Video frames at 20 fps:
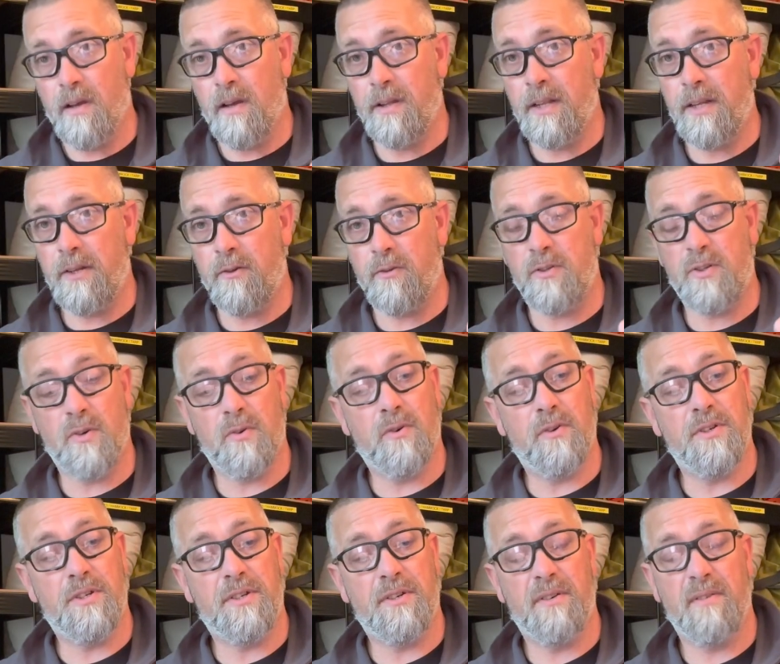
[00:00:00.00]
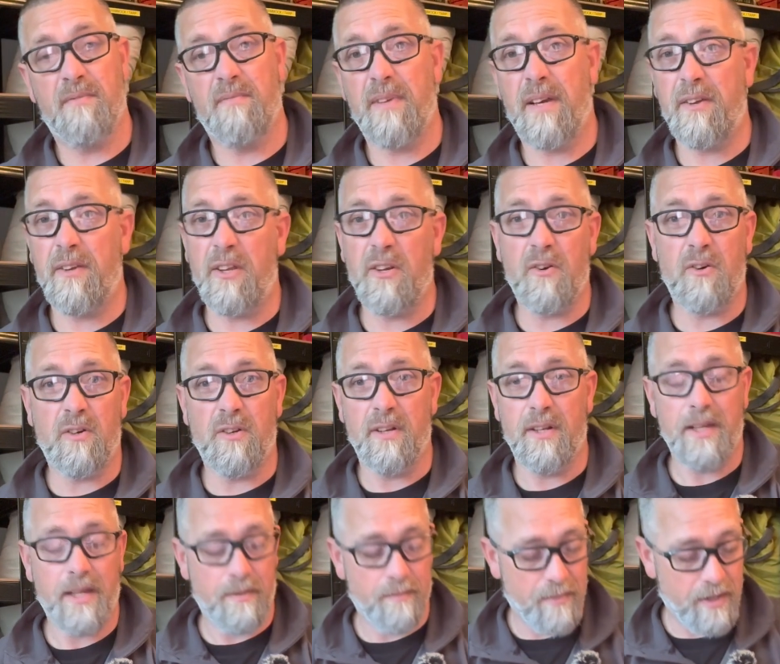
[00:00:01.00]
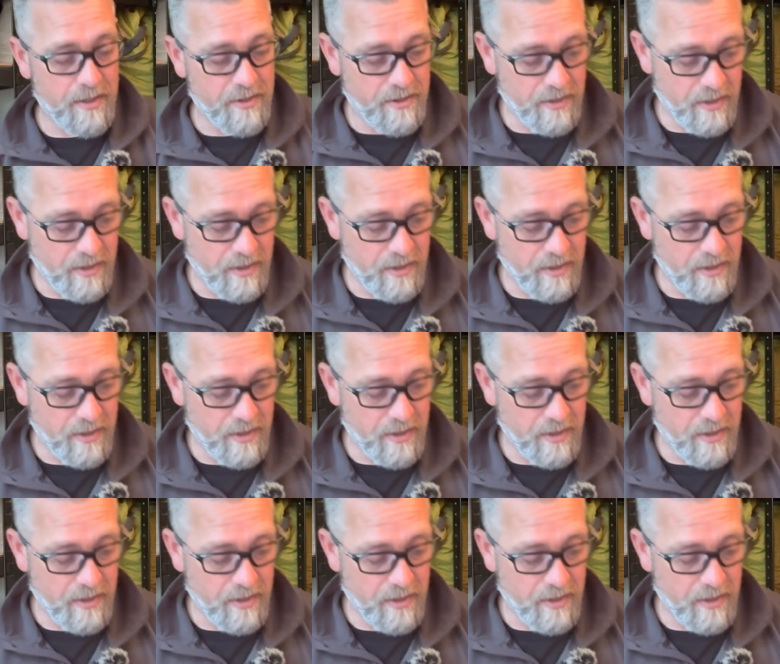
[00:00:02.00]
A little torch. Now you're not going to need much